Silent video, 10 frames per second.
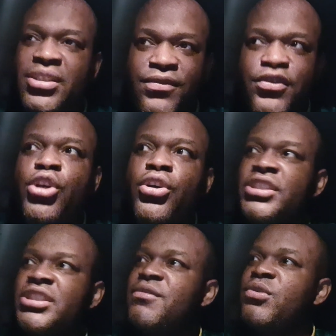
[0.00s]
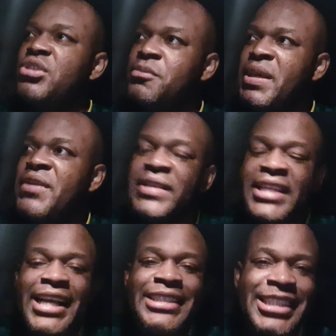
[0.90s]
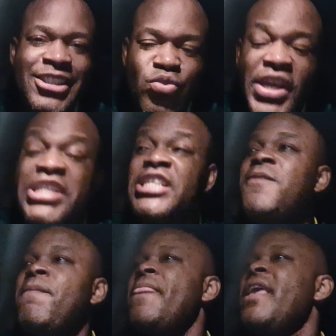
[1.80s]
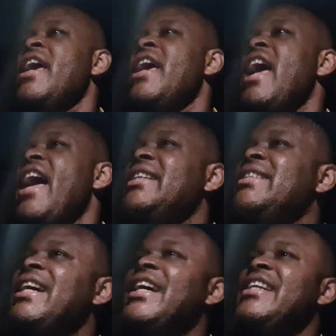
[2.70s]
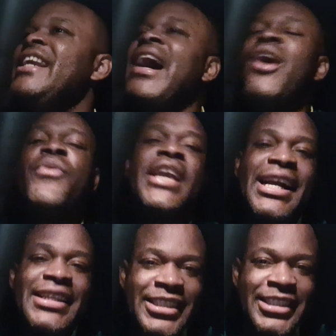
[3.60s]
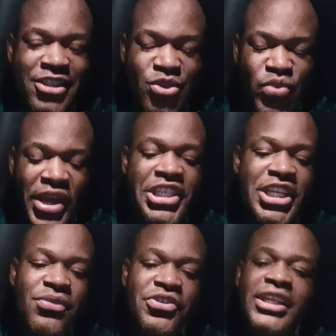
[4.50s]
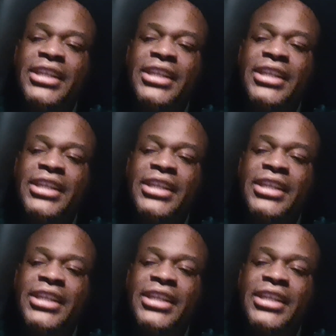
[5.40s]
and the vloggers have always been on that situation, and then now we got the situation of